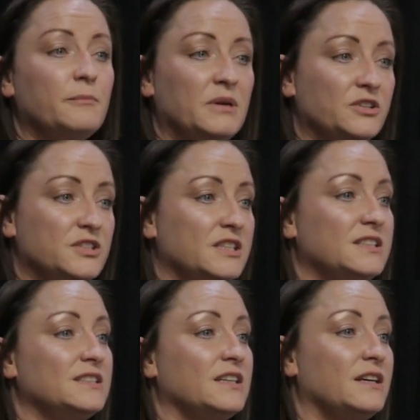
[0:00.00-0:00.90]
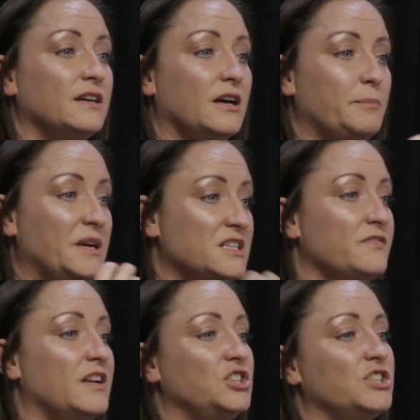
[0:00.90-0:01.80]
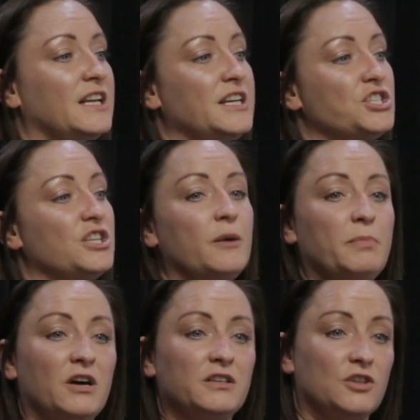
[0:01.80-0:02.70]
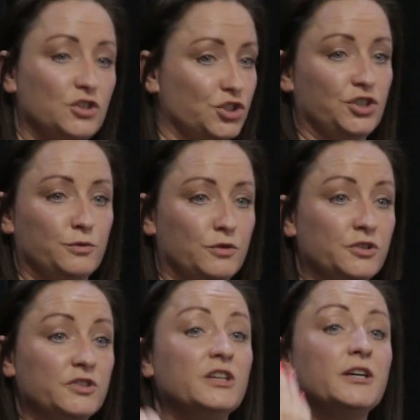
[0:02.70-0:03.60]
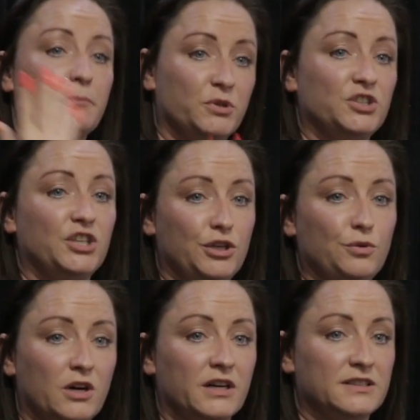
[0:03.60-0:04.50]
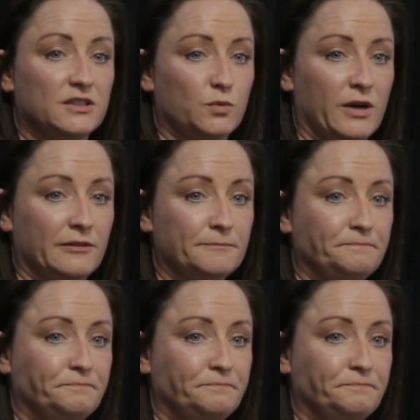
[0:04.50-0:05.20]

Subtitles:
because this is a piece of legislation that applies not just to us, but to you guys as well.